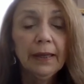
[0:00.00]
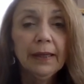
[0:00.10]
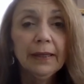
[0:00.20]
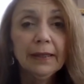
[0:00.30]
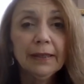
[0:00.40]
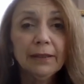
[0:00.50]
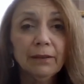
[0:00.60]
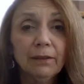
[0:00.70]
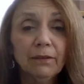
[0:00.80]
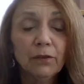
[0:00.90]
and
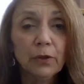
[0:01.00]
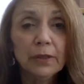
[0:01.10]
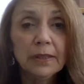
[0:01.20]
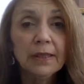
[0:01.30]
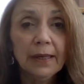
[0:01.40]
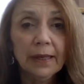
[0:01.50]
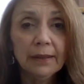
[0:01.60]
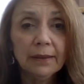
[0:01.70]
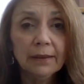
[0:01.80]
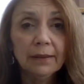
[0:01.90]
of course, again,